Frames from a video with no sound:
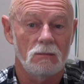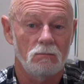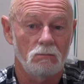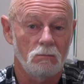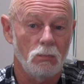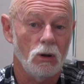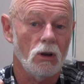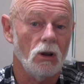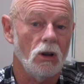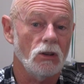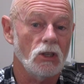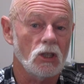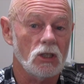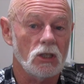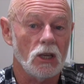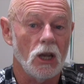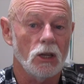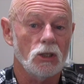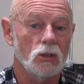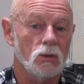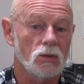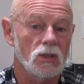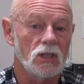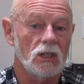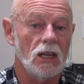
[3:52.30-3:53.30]
put it on your
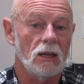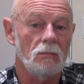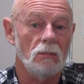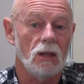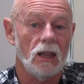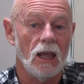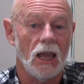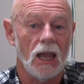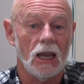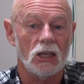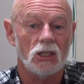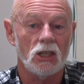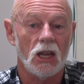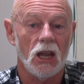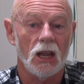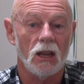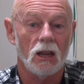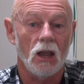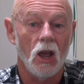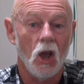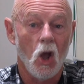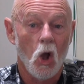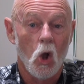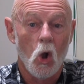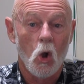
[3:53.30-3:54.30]
socials, send me the hashtag,
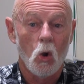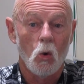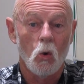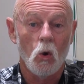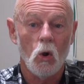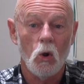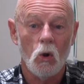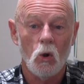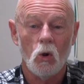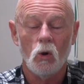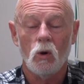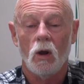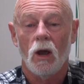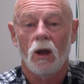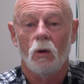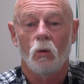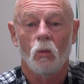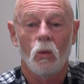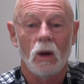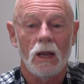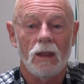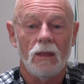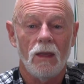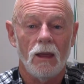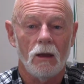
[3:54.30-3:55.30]
woohoo,
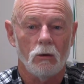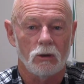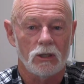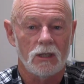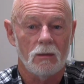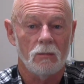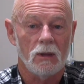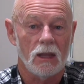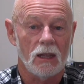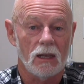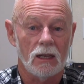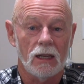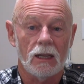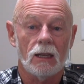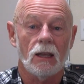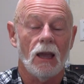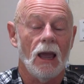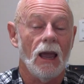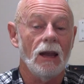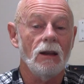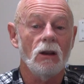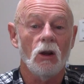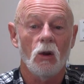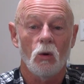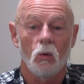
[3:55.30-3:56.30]
we're there, or send me the link
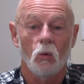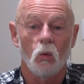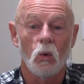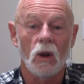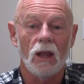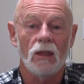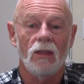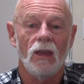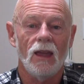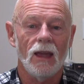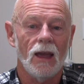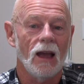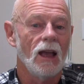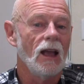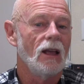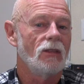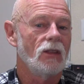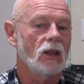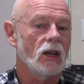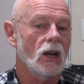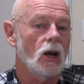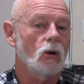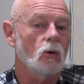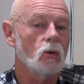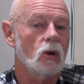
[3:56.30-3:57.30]
and we're there.
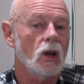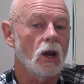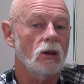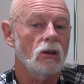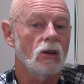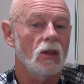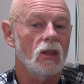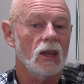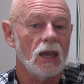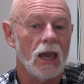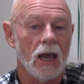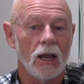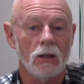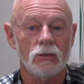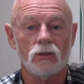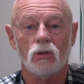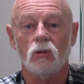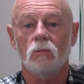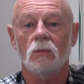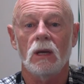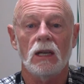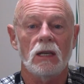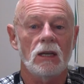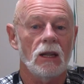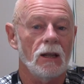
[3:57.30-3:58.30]
Then I will go to the council
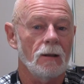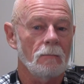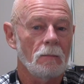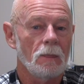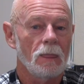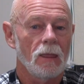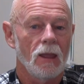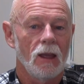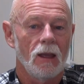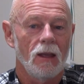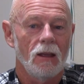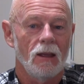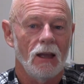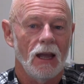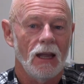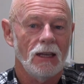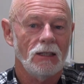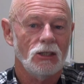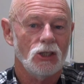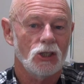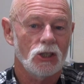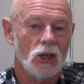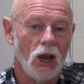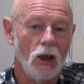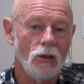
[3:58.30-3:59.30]
meeting
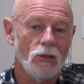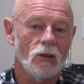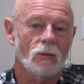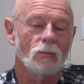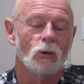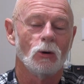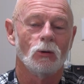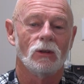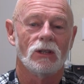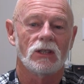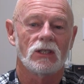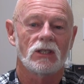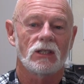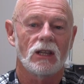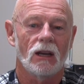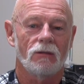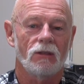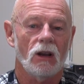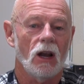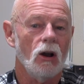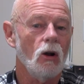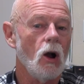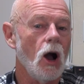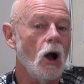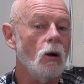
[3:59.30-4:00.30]
and show them all this stuff.
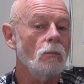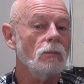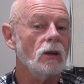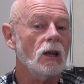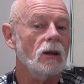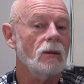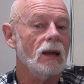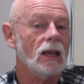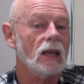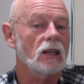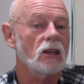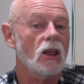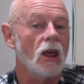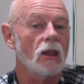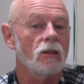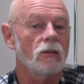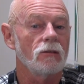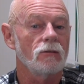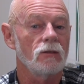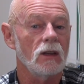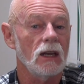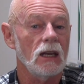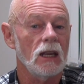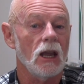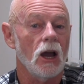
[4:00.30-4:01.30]
And I'm going to make another
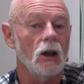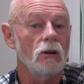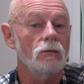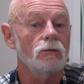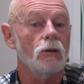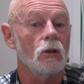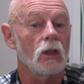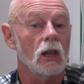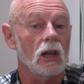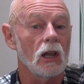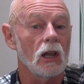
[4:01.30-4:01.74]
video for the